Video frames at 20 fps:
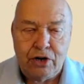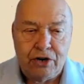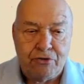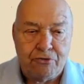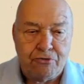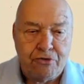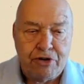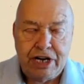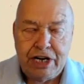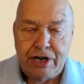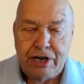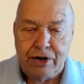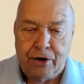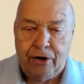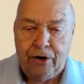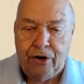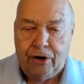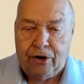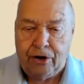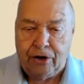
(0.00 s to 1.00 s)
can read
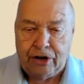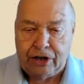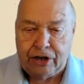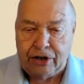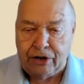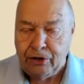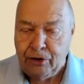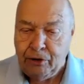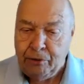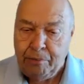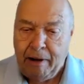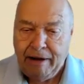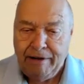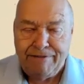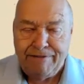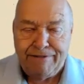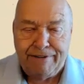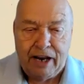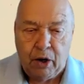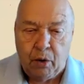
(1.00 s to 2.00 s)
her article
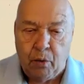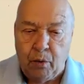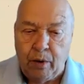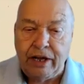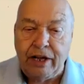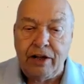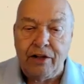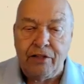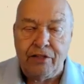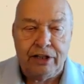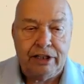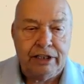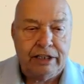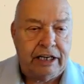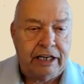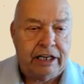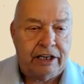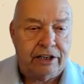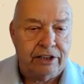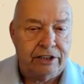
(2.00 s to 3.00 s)
by following the
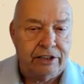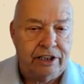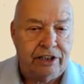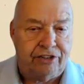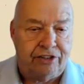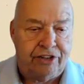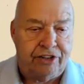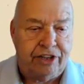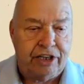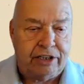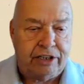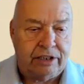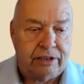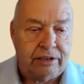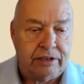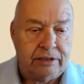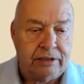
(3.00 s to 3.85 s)
link listed.